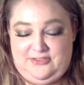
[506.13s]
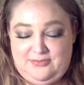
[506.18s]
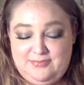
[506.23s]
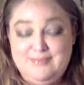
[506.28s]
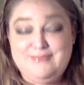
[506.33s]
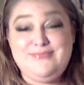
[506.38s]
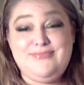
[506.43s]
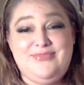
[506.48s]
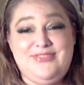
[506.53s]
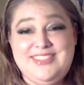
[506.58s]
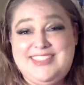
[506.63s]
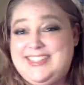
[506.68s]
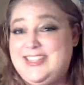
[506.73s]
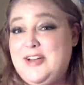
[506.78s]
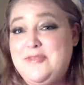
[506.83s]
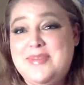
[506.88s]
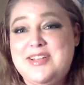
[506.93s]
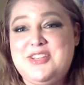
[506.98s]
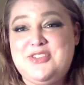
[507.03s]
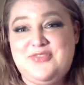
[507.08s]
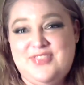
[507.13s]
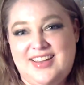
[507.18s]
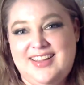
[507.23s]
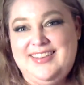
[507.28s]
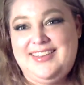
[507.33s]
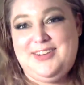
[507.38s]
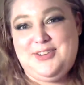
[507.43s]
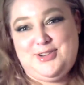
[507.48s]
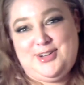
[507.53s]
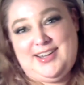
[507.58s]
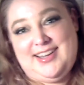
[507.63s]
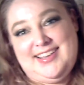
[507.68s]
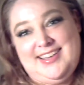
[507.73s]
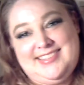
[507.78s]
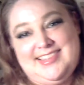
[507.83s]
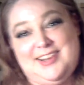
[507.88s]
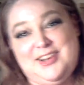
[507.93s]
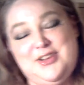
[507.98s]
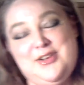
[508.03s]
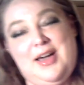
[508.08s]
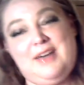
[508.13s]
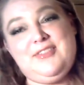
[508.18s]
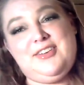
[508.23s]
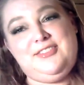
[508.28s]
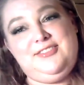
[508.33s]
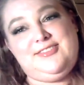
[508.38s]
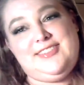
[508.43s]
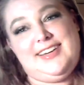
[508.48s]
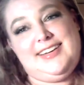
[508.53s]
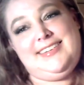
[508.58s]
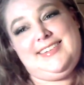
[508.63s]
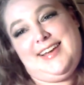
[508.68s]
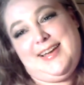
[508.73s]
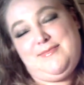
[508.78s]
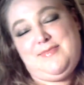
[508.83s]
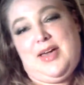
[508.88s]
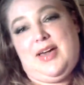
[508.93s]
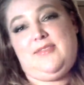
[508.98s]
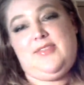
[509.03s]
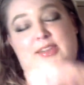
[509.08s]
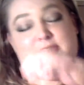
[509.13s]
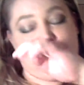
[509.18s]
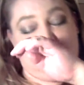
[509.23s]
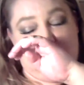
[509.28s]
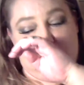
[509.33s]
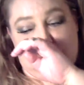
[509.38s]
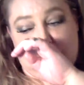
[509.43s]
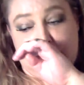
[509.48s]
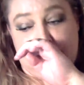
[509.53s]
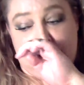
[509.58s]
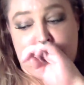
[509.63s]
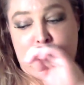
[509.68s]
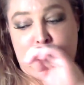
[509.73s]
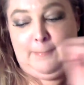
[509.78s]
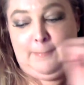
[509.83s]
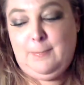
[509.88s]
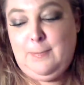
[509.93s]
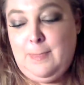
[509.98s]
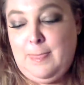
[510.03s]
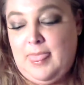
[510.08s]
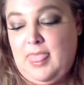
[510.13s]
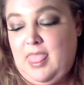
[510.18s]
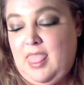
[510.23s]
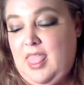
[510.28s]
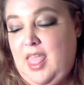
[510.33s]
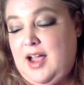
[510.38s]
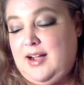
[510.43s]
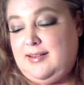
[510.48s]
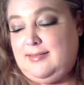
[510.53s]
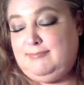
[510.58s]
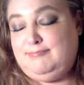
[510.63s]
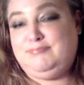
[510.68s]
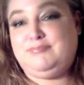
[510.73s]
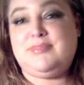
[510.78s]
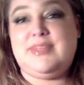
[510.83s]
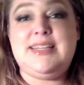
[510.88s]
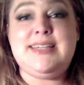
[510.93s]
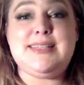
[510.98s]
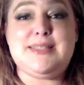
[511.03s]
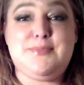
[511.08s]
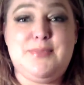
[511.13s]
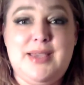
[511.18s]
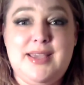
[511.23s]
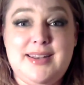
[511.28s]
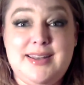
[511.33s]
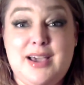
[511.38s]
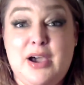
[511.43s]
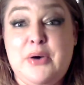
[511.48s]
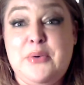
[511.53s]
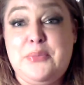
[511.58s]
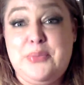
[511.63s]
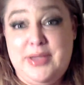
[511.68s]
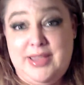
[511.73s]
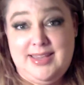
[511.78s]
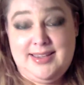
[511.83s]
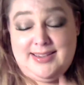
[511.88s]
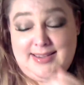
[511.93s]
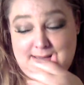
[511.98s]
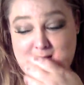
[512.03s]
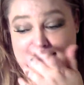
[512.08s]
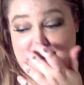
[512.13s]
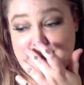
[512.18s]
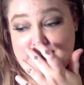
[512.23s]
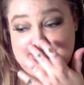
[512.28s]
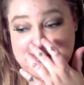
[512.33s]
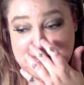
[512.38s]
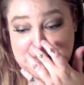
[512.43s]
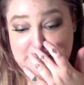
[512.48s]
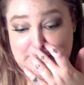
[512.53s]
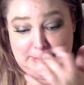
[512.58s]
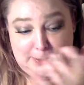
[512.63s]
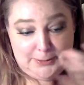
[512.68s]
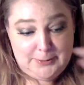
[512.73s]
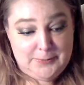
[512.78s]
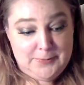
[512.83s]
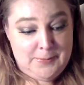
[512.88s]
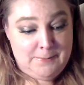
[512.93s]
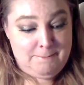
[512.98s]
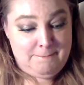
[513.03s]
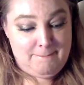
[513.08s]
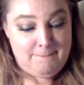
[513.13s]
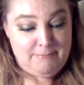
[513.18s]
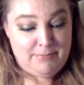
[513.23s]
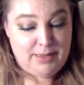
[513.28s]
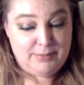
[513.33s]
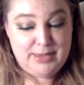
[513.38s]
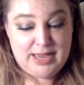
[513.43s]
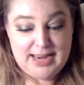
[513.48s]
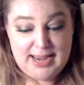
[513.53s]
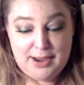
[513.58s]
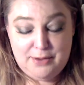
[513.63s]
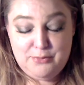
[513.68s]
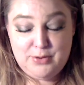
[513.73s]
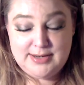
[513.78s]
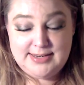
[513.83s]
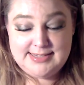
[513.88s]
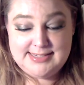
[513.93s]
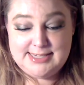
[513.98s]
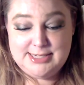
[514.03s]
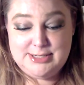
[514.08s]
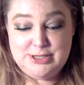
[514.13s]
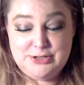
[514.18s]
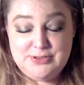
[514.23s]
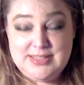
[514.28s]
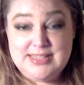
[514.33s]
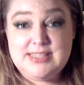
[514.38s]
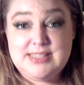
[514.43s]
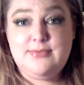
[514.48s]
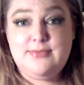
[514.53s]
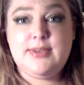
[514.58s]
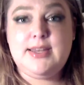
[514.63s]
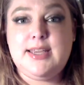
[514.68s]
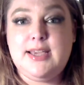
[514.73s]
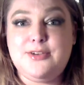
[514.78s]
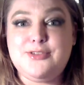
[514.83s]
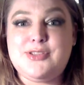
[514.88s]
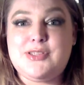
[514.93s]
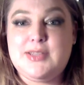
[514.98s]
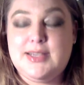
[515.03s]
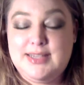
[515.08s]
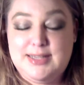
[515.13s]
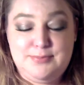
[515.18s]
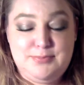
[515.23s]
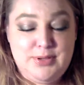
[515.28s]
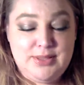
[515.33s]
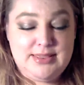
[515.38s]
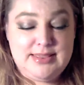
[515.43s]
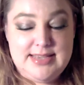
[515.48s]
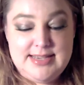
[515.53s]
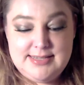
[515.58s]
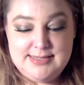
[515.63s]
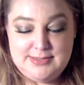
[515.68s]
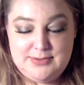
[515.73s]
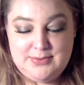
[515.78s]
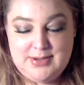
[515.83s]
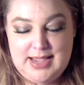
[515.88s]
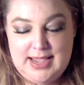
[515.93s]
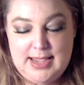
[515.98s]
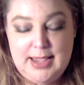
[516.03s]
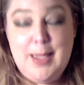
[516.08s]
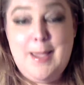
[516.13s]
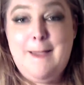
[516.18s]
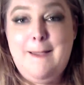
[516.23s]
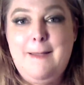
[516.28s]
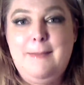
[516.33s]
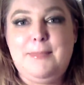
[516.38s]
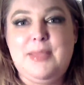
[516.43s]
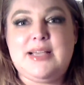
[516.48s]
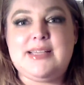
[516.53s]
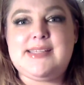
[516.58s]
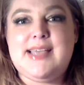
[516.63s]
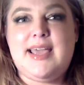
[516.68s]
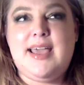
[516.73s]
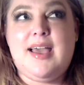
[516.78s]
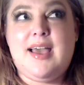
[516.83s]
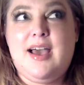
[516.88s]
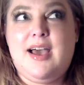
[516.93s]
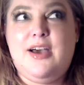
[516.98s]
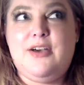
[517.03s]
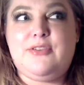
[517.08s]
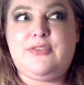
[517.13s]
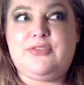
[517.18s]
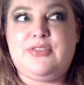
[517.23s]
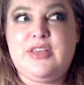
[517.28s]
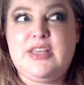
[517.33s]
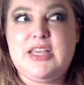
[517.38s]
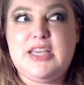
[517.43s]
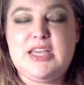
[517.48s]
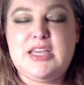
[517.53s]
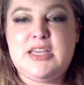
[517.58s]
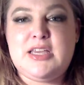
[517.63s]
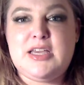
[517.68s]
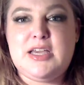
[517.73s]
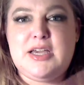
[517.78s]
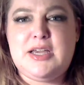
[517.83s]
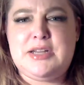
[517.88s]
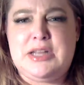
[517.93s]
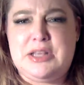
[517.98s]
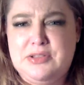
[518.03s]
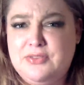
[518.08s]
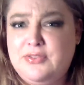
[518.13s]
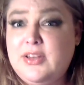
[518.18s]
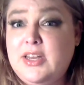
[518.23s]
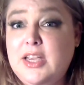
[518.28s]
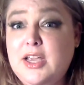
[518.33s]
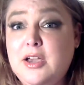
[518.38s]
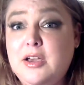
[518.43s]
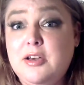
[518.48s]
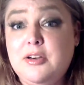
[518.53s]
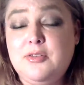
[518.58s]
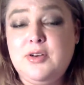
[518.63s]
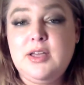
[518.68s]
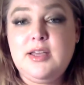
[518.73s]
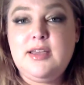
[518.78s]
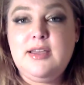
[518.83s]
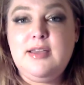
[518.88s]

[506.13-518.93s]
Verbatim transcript: so much fun, you guys. Are you having fun? I'm having fun. It has been a week, let me tell you. But I wanted to do this video so I could put these away because I have another video